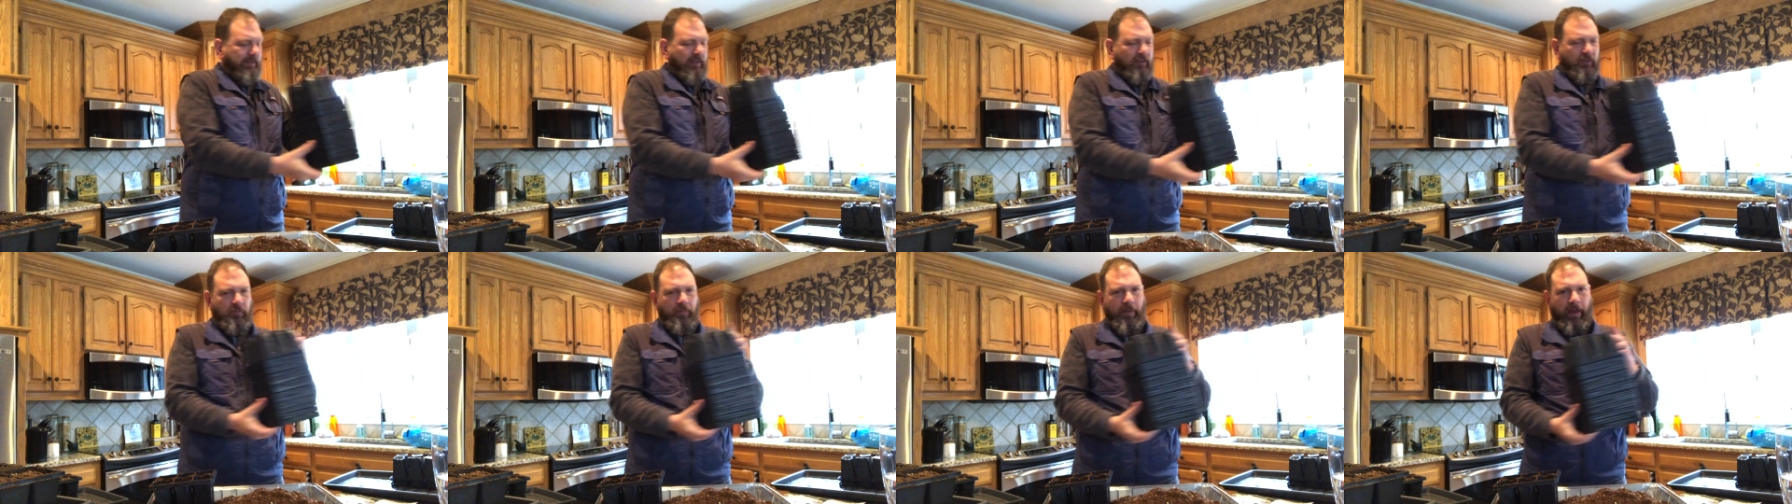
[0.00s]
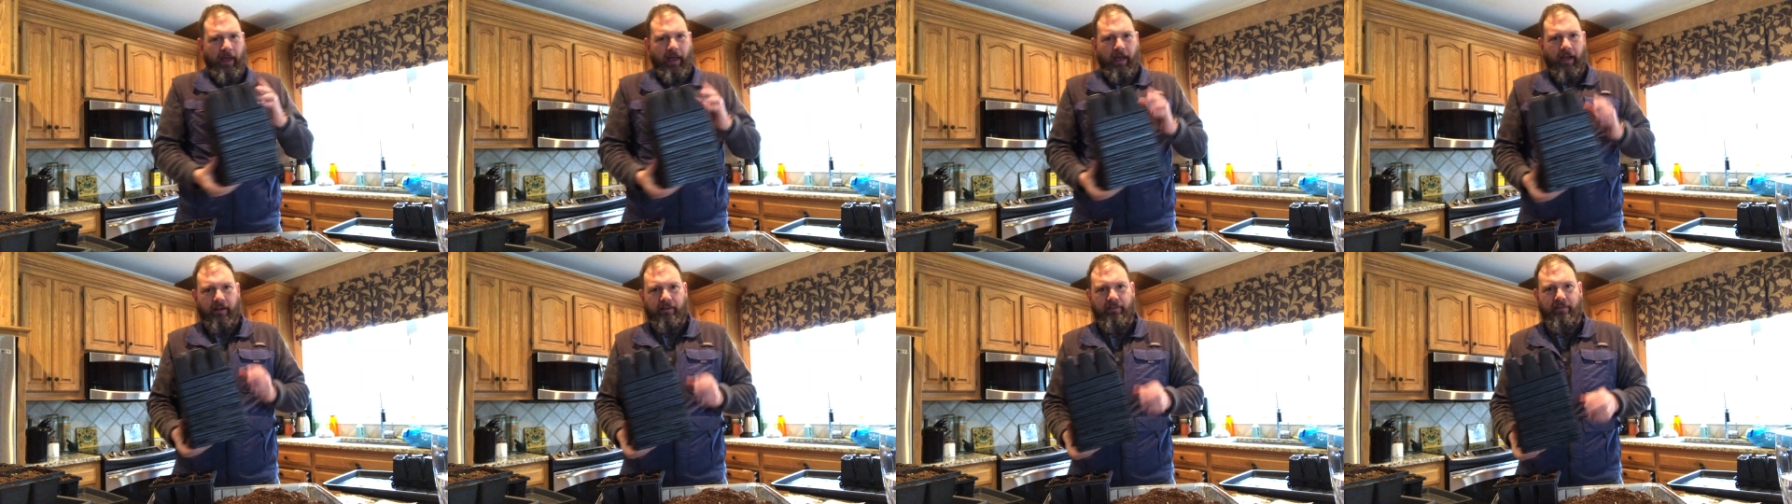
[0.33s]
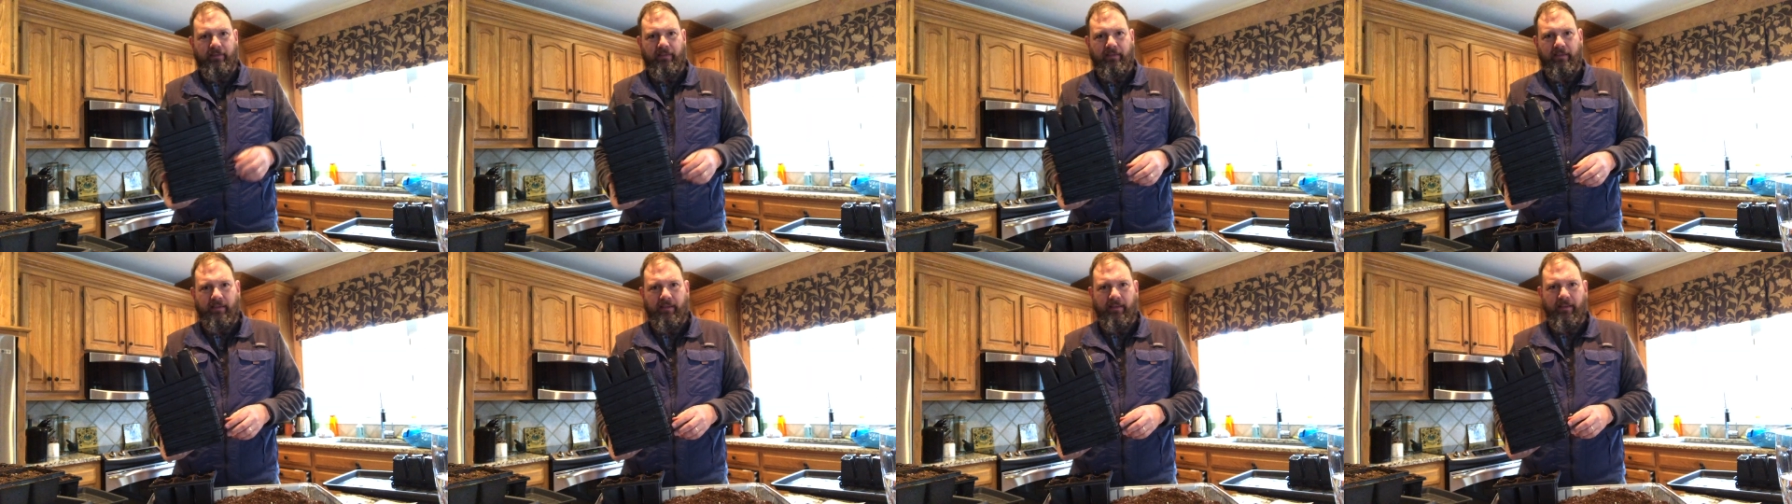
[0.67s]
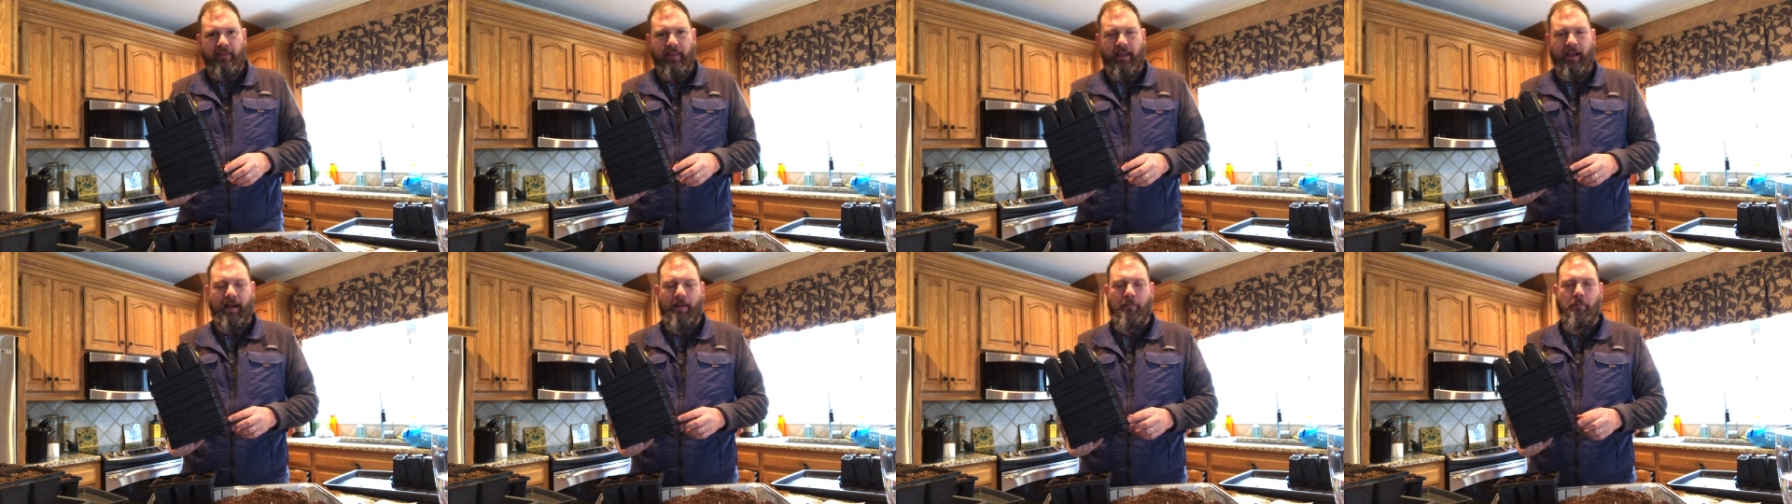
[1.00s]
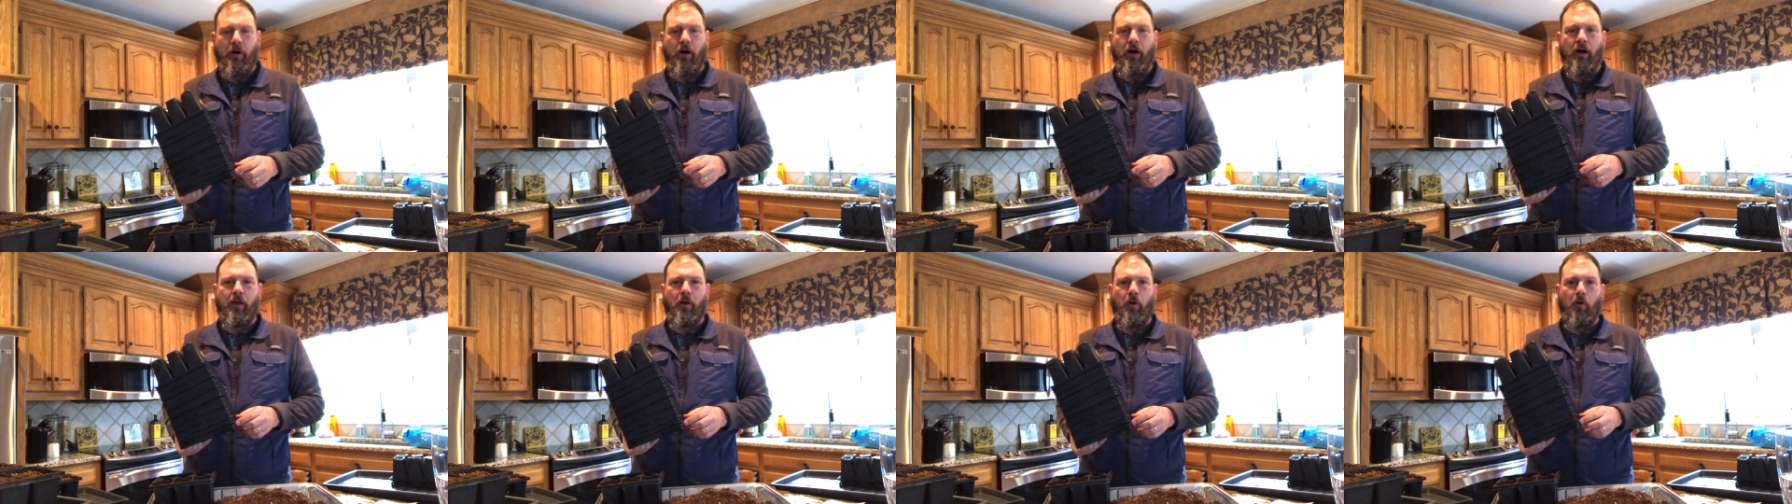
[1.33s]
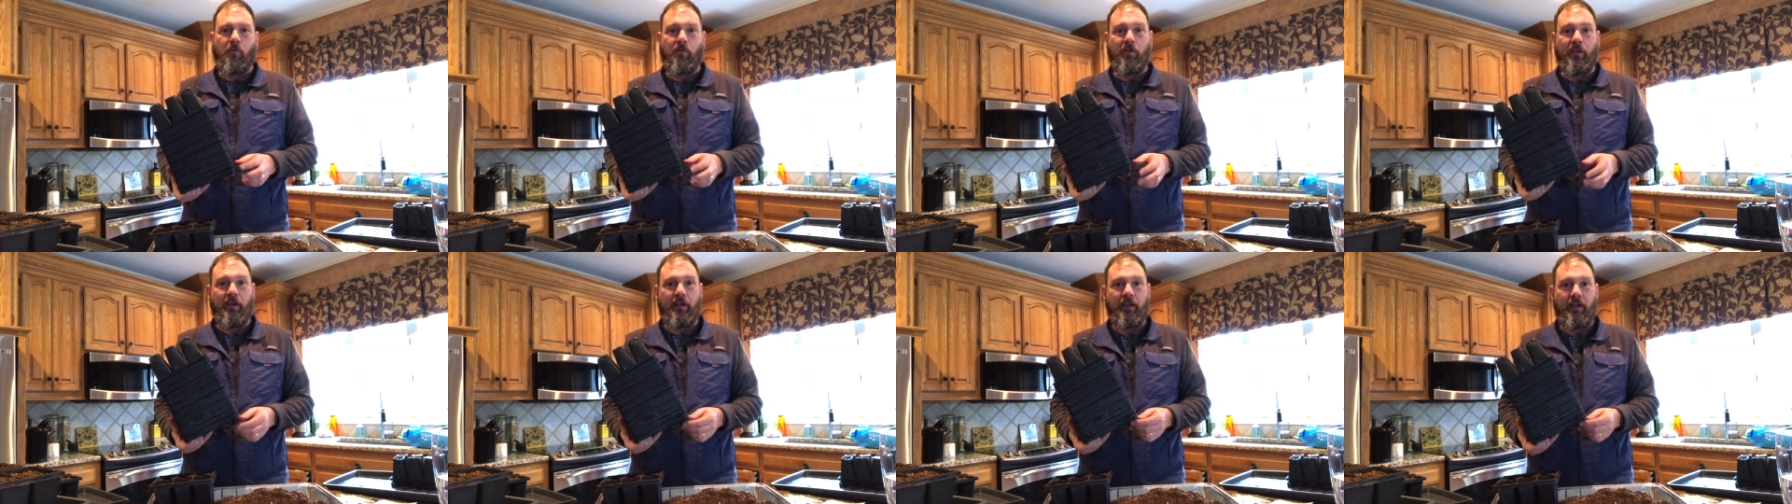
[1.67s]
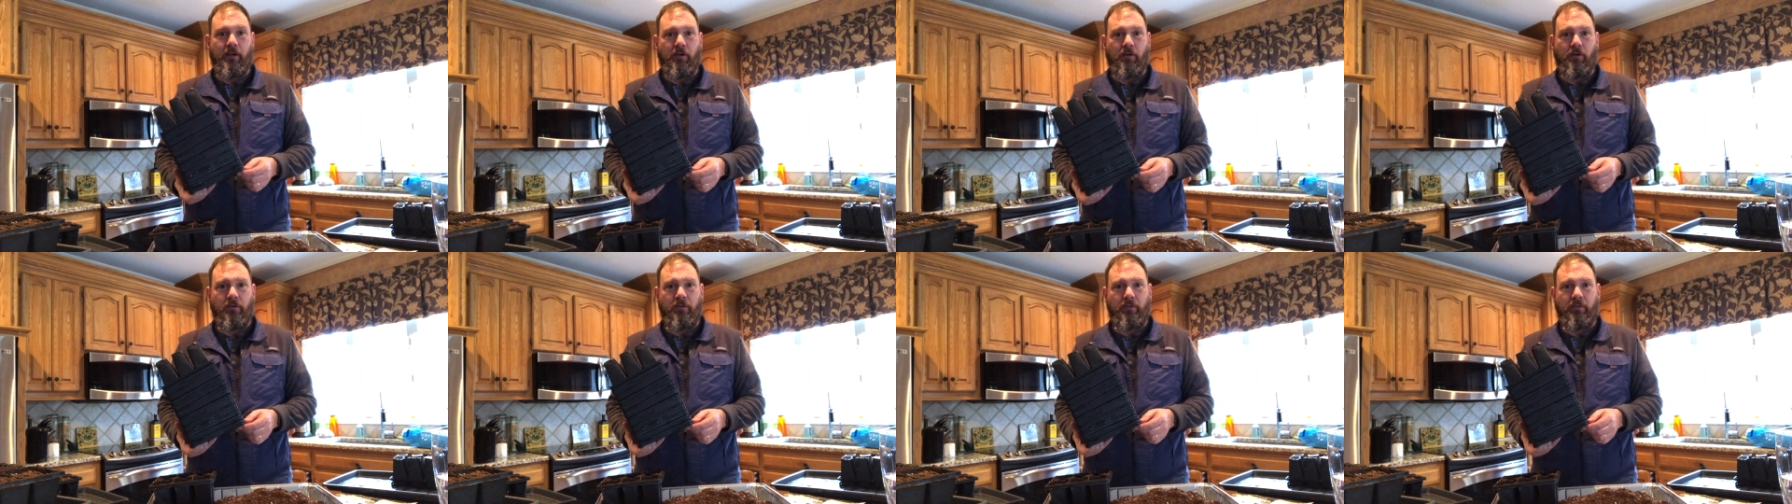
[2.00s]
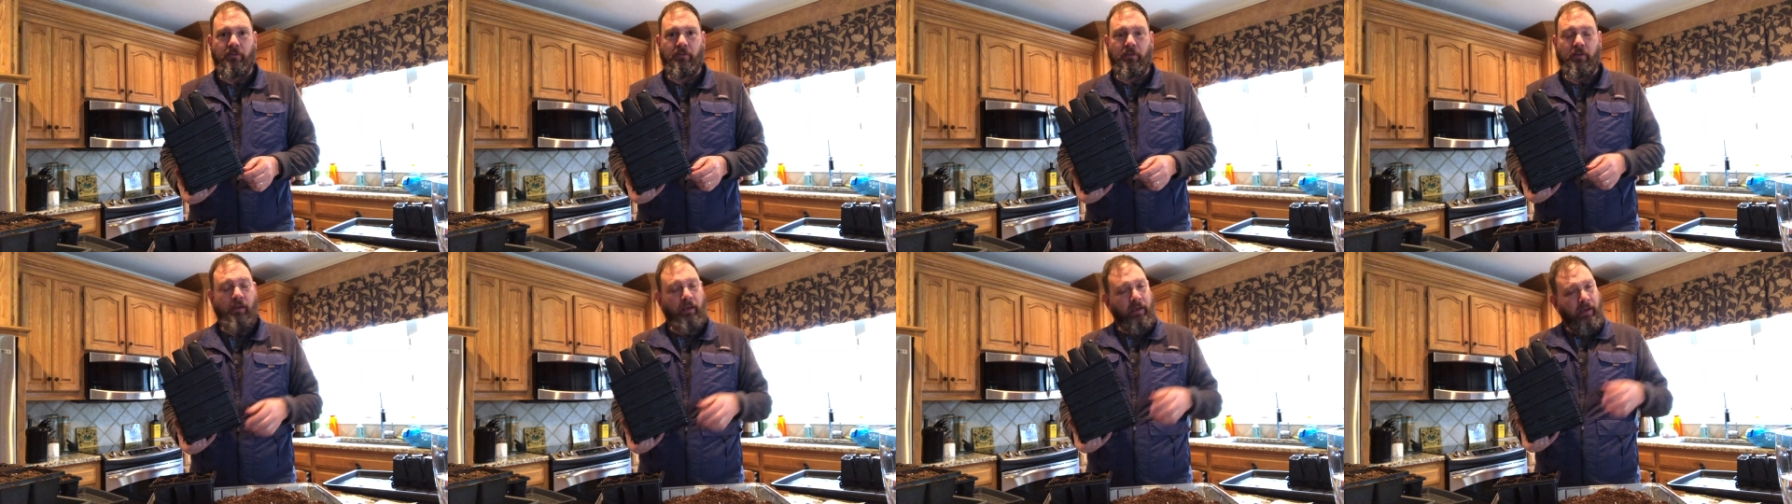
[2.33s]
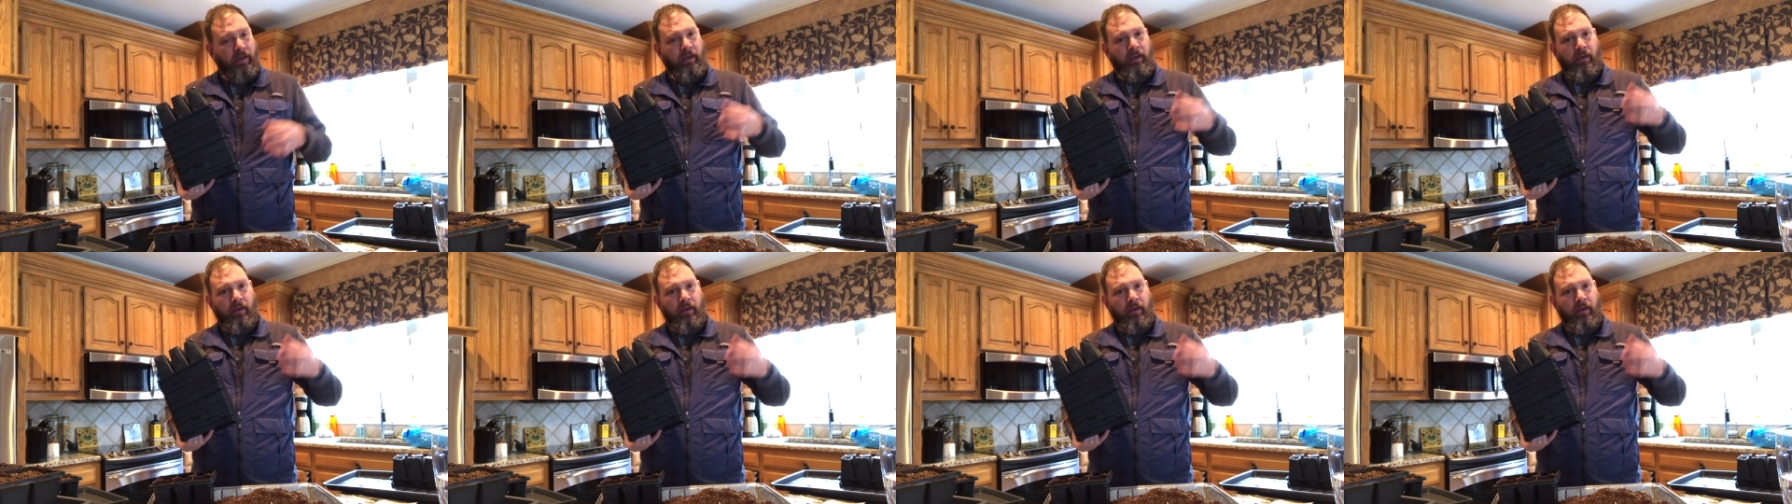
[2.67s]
6-packs that I bought over the years,